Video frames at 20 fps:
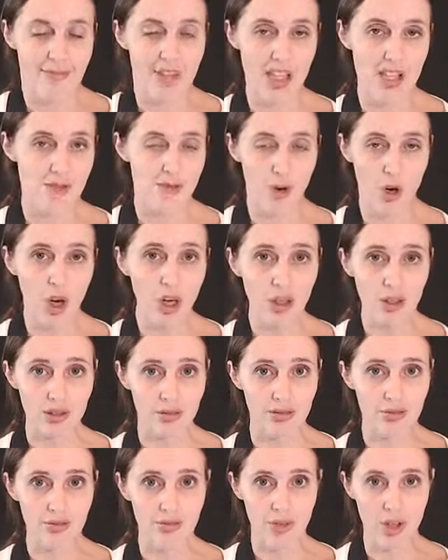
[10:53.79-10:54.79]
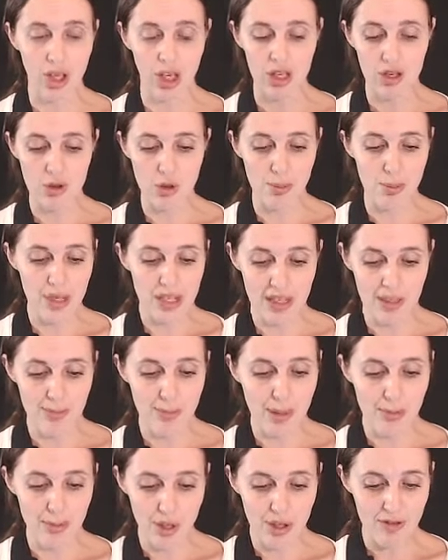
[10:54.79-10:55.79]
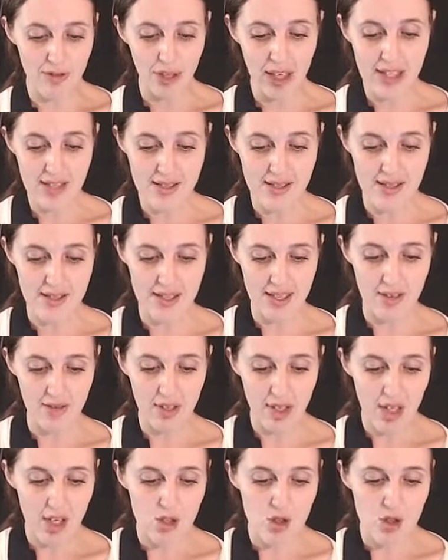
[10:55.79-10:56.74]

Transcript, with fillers: it's forgotten Okay, your immediate memory forgets the stuff.